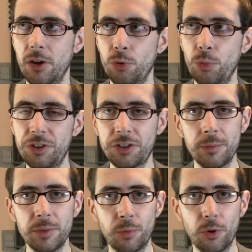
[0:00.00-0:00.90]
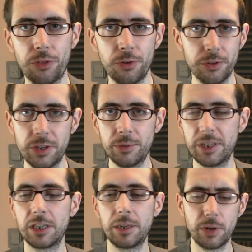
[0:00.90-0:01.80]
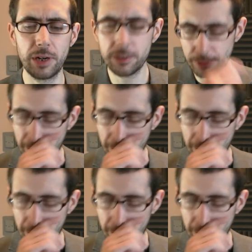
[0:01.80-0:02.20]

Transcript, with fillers: with so much more thought than you initially put into it.